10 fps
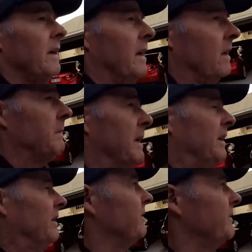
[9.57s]
and I'm
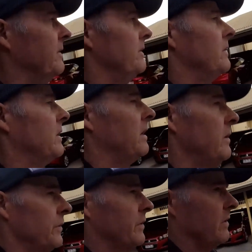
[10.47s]
heading off to
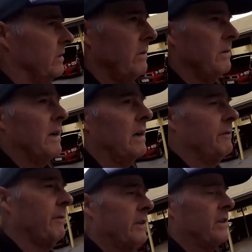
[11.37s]
Coles to
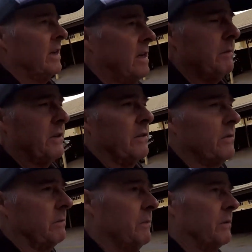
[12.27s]
hopefully snare myself
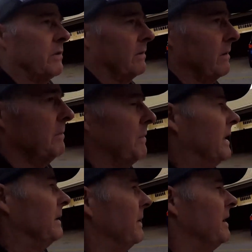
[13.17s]
some more toilet
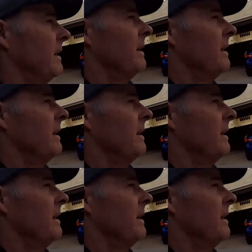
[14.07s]
paper,